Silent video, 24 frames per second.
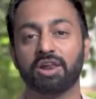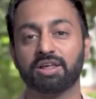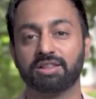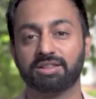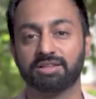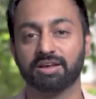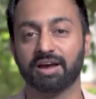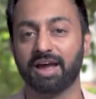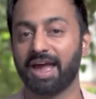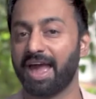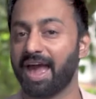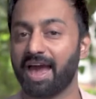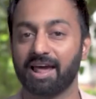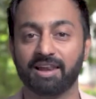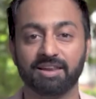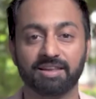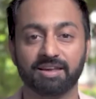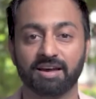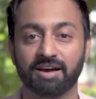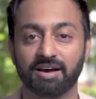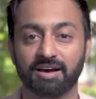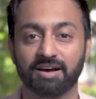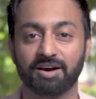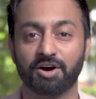it the hell
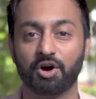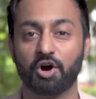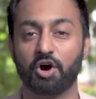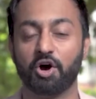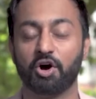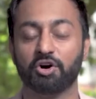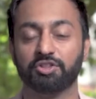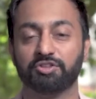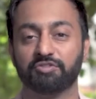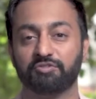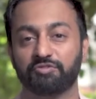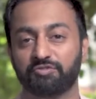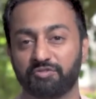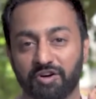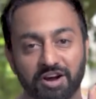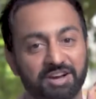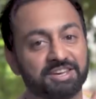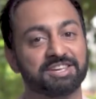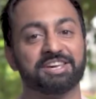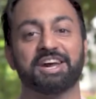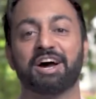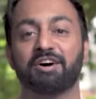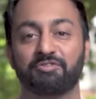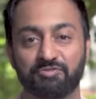yeah or the
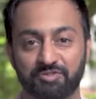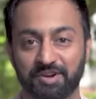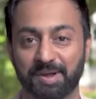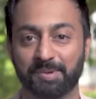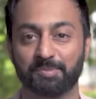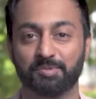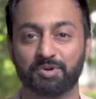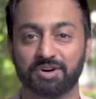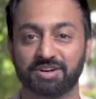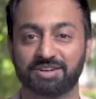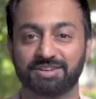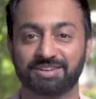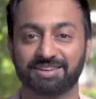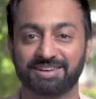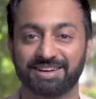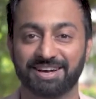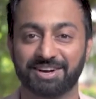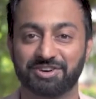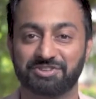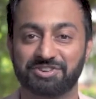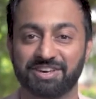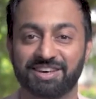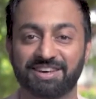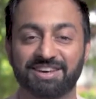fuck yeah framework,
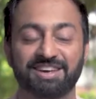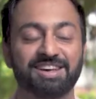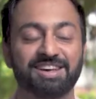okay?